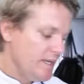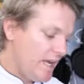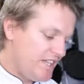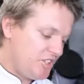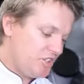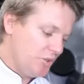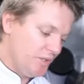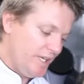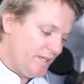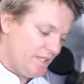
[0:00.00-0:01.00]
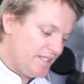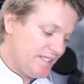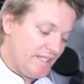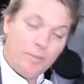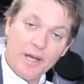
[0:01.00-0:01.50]
As you saw now, you can
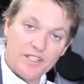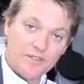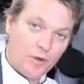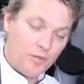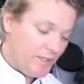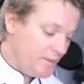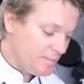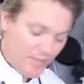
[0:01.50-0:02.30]
see the butter's frothing.